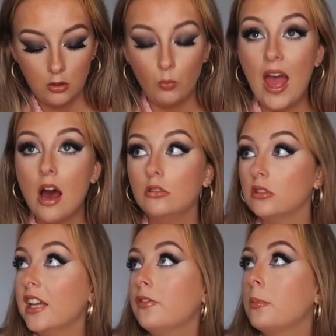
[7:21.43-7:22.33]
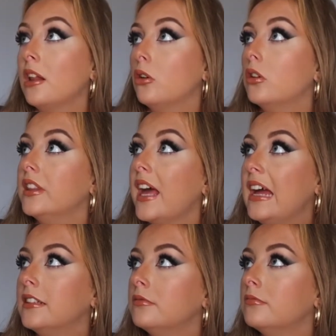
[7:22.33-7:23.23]
Well, leave him alone
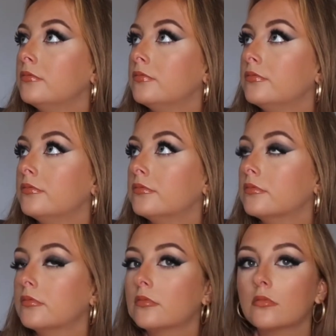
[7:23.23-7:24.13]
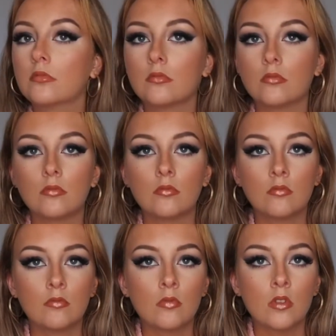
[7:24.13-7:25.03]
then. No, because I'm just
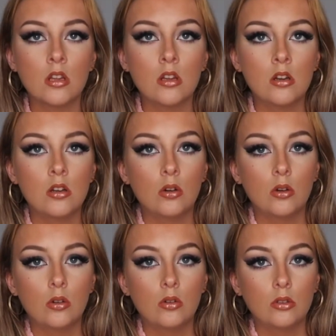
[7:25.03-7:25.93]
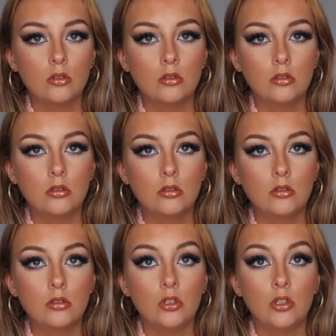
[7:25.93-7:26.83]
walking down the stairs. The
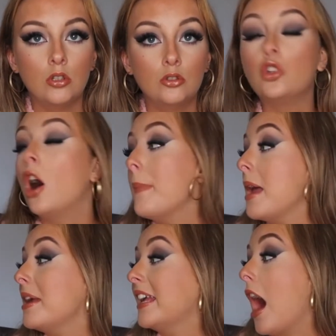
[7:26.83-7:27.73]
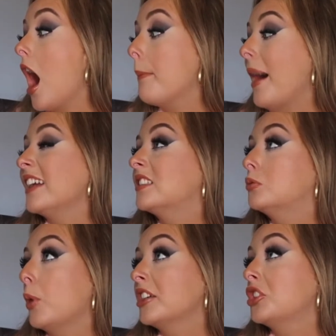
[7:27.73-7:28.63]
dog's staying up. Don't make me get up. I
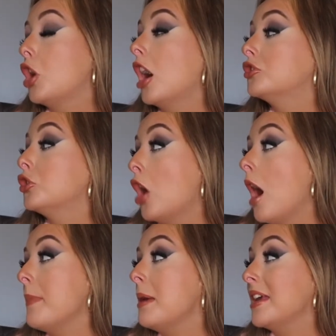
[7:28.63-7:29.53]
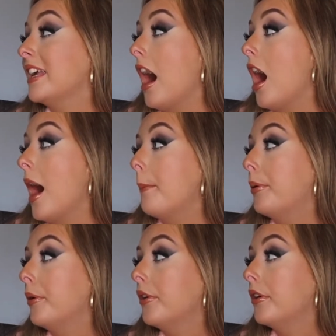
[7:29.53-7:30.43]
swear to God, do not make me get up.
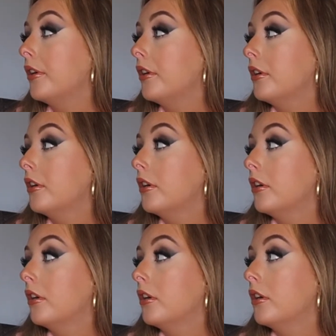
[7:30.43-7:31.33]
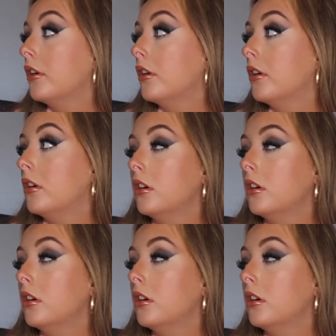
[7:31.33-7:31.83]
Mm.